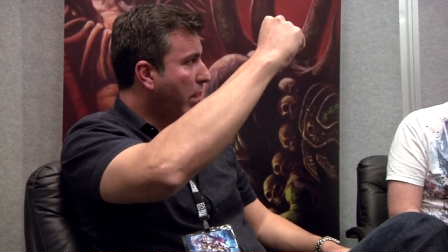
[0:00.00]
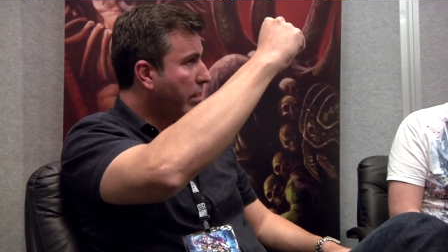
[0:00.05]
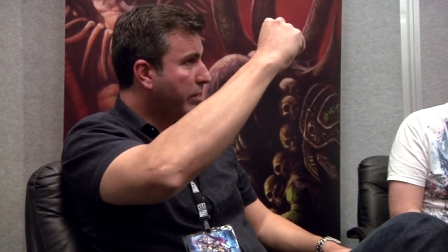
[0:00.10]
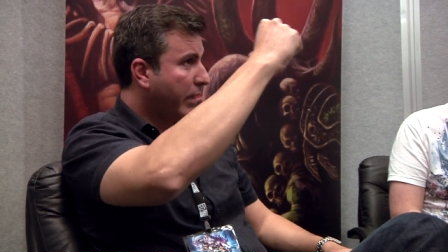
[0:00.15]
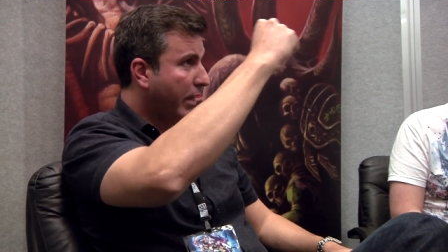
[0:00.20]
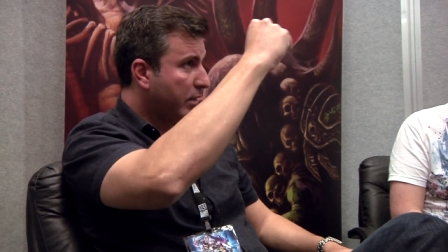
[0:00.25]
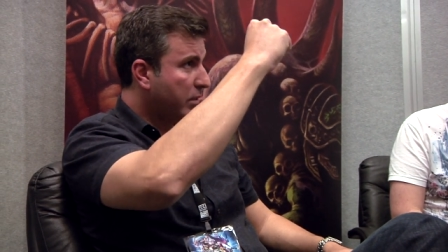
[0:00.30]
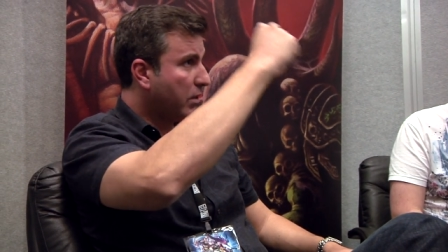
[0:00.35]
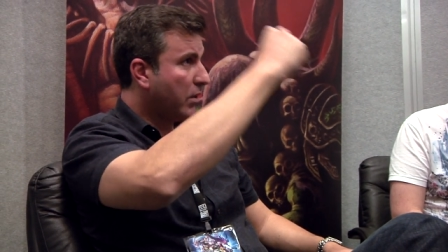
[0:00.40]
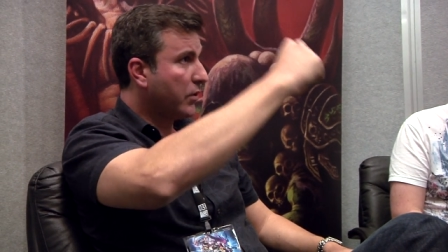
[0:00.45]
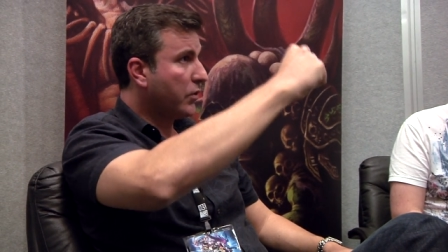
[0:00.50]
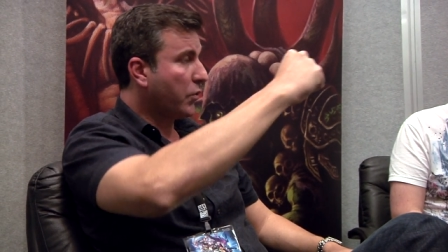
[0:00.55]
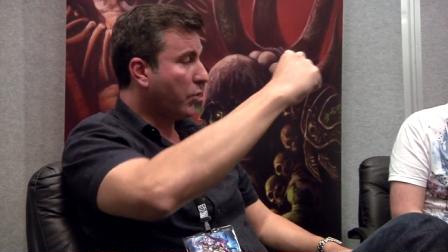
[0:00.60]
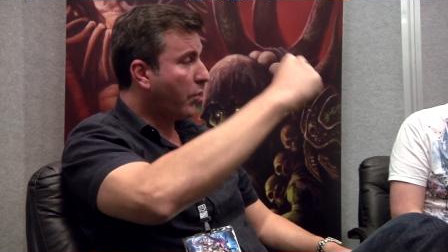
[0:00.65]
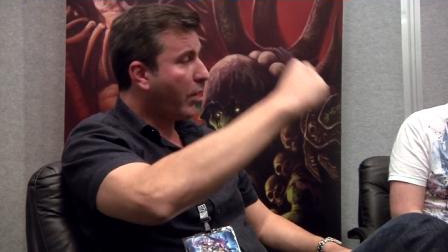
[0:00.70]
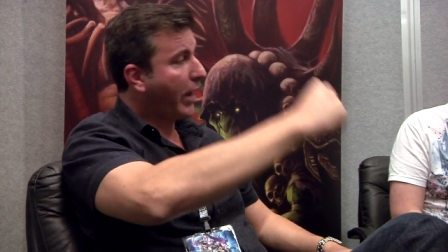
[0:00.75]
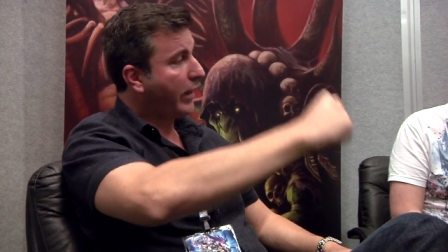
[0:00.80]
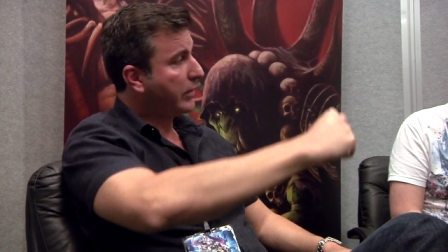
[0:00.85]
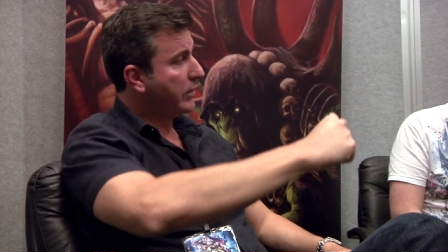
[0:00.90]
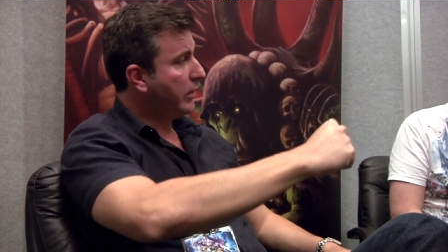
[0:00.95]
right? That is our
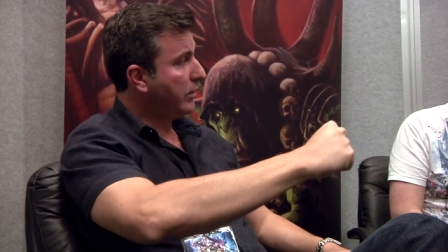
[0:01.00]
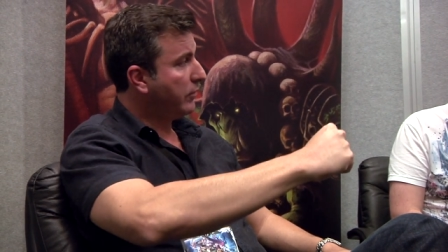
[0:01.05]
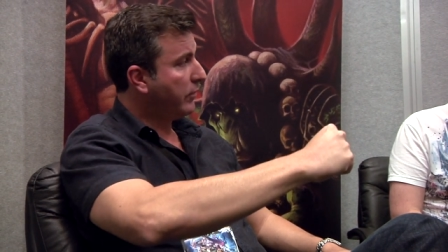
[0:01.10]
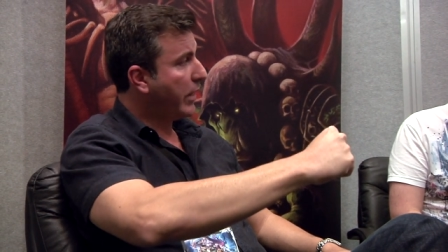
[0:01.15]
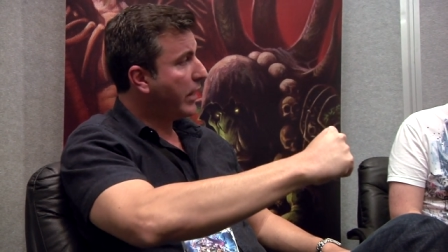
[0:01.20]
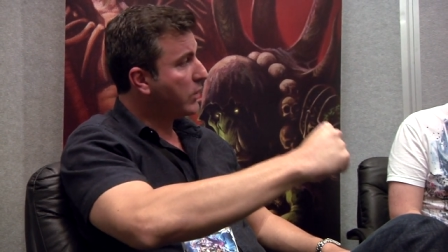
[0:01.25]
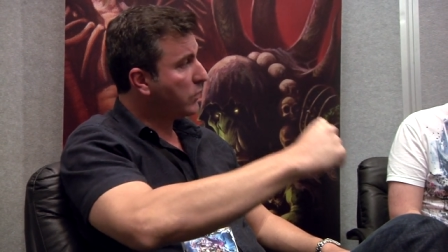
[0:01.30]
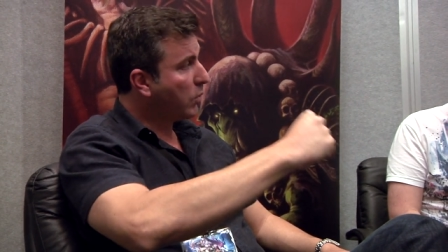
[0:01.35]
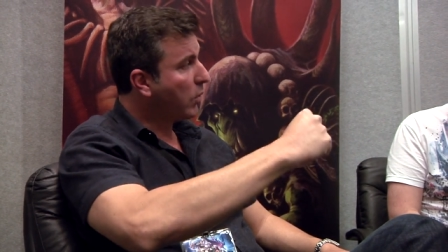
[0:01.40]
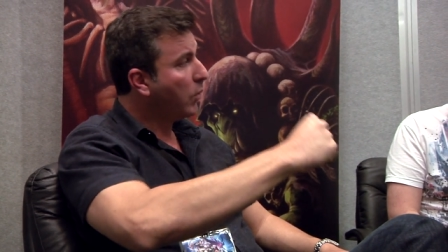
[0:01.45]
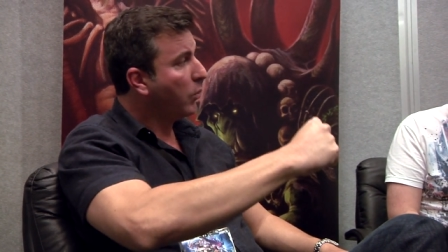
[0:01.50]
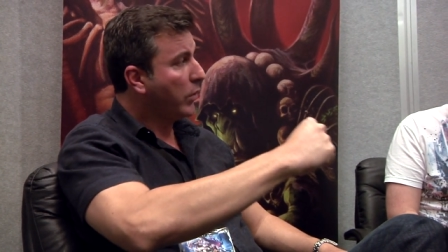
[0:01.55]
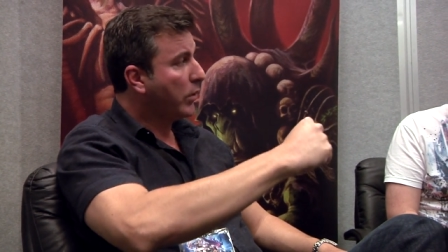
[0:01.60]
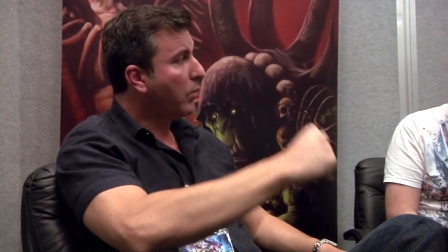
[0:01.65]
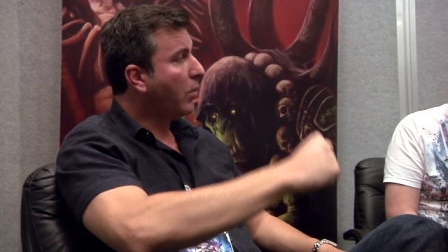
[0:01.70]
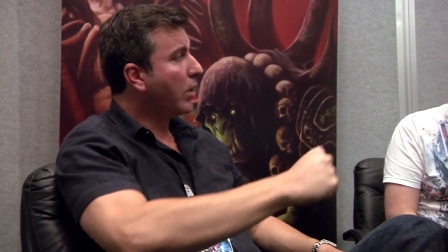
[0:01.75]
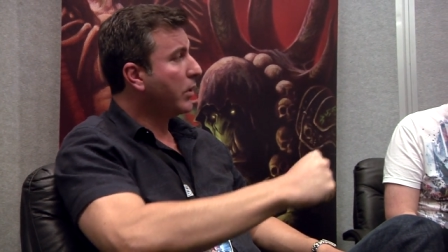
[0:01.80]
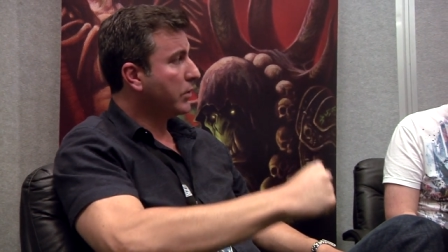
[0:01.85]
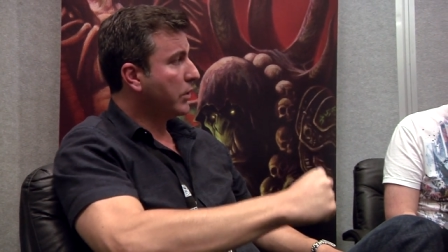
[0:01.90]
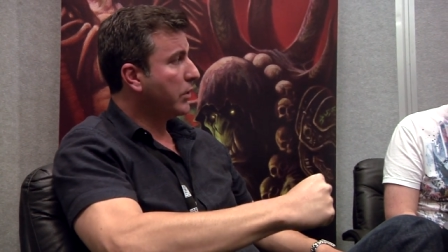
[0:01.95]
directive. That is what we
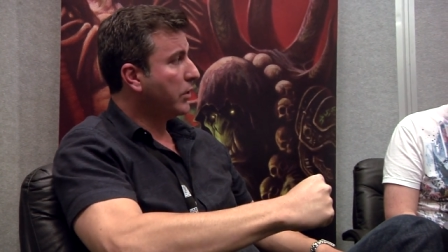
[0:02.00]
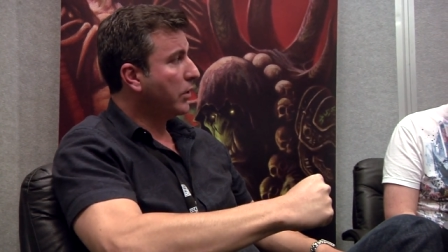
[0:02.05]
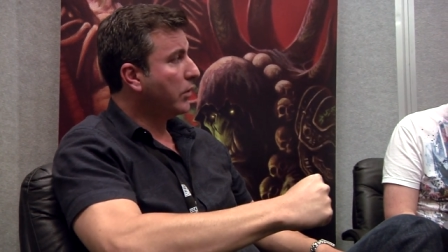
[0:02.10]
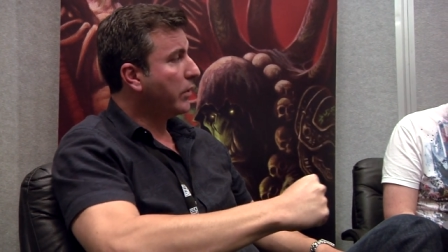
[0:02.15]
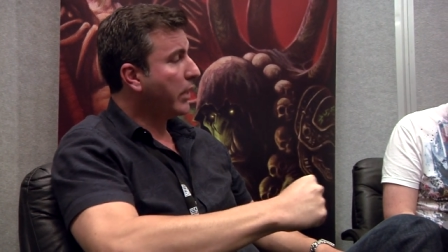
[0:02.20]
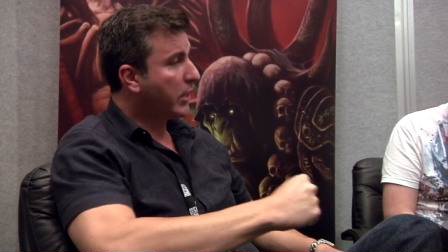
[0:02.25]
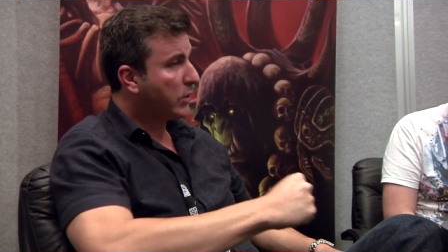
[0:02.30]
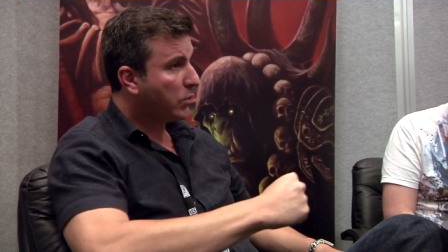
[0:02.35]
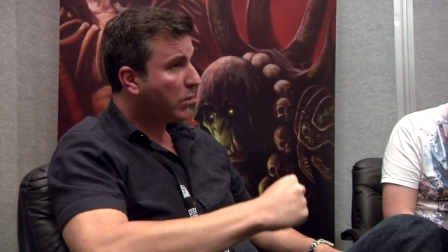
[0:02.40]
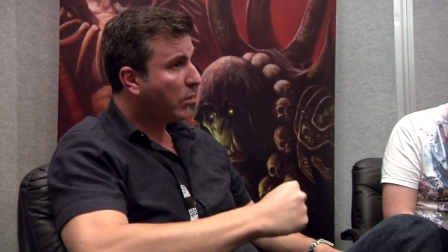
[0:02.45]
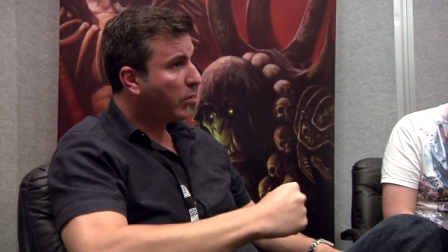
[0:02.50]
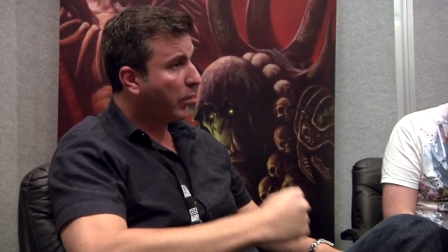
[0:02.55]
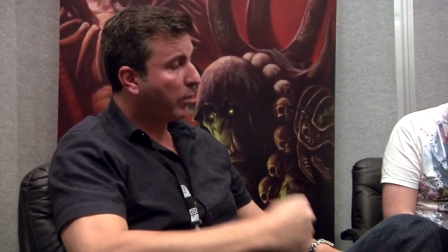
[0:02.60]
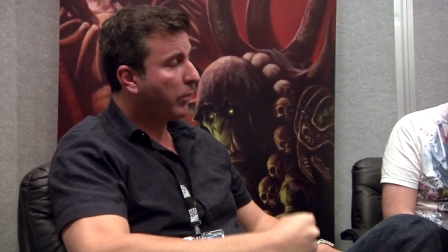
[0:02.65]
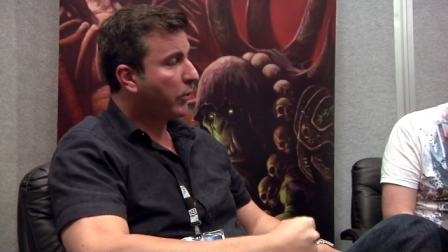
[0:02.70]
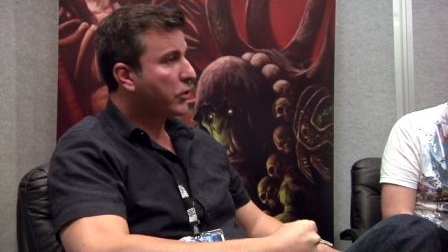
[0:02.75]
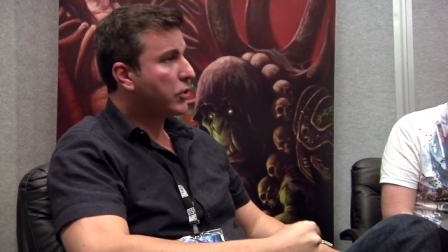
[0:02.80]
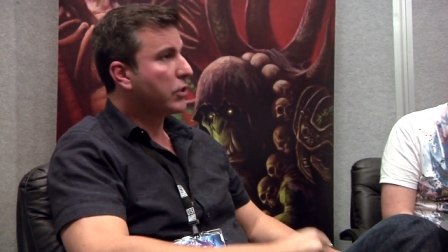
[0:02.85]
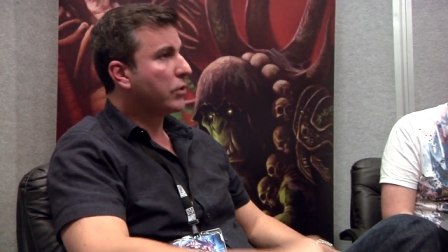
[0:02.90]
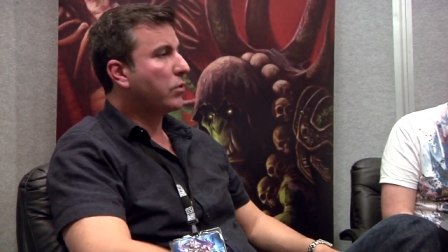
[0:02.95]
want to do. That is what we're
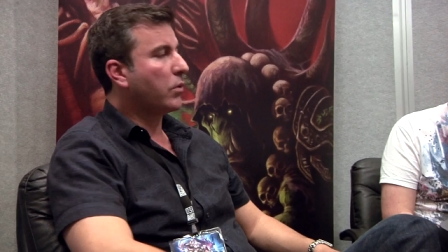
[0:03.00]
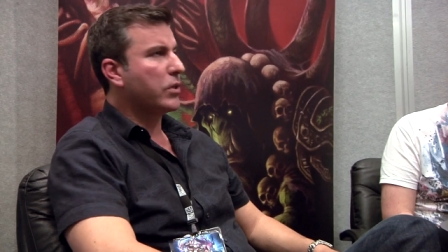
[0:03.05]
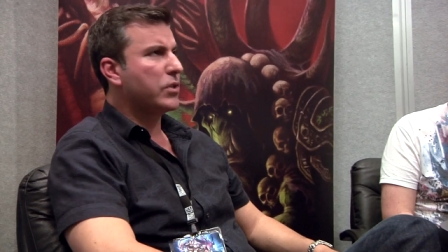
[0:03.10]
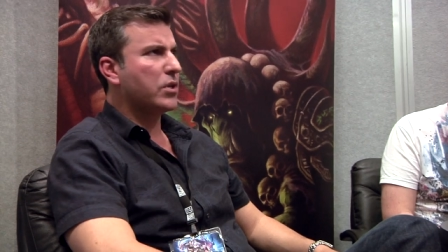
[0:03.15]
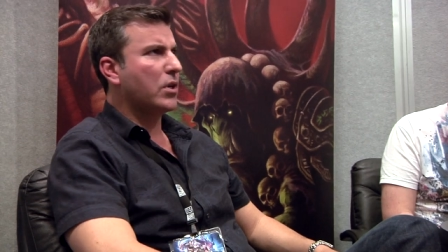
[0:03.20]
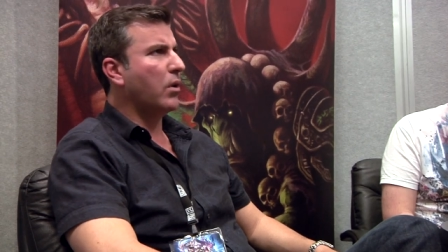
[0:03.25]
pushing towards.